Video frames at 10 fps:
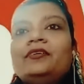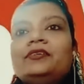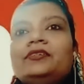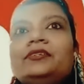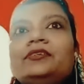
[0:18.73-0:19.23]

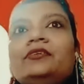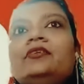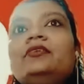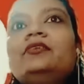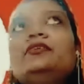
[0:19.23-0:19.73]

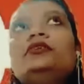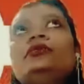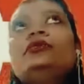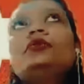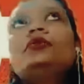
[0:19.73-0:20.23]
Sir, you
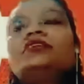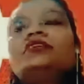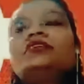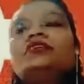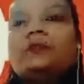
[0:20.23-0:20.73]
have
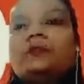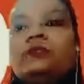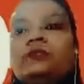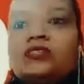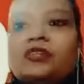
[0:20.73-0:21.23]
established
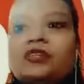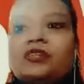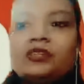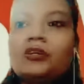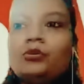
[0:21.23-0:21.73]
since
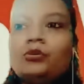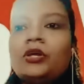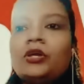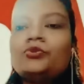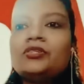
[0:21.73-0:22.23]

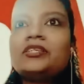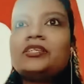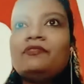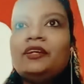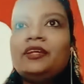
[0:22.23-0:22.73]

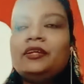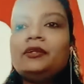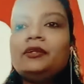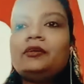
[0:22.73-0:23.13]
2017.